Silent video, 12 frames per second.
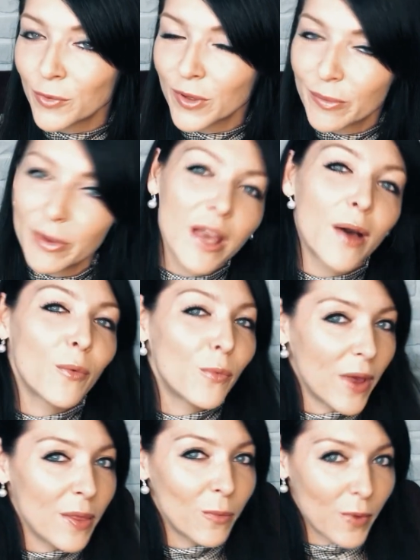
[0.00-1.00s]
would be a
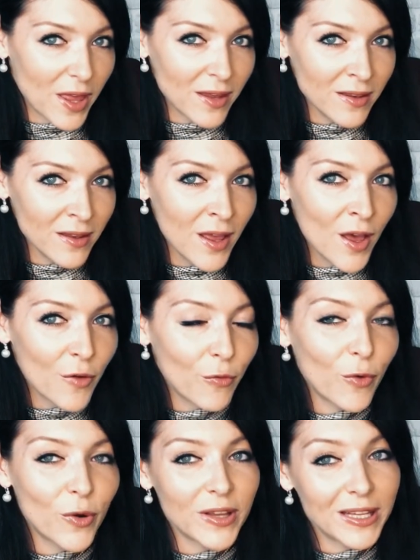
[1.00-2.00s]
win-win
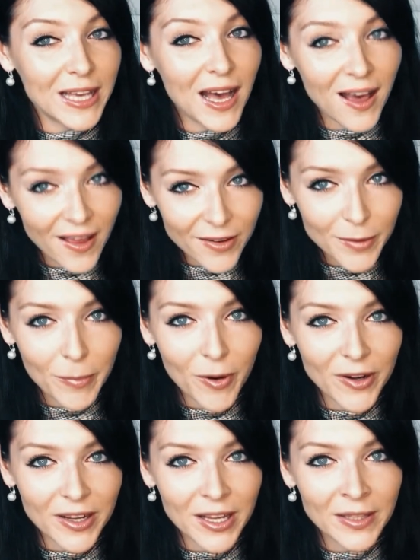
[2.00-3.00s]
for the other
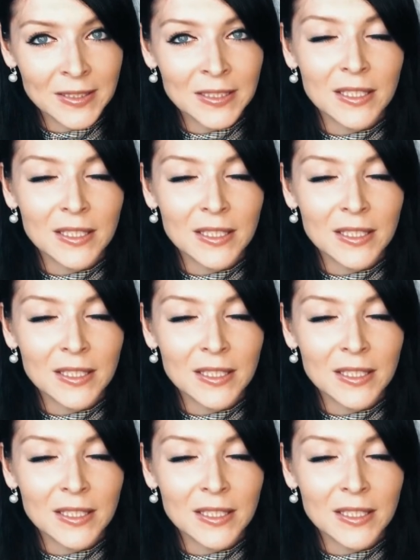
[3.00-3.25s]
party,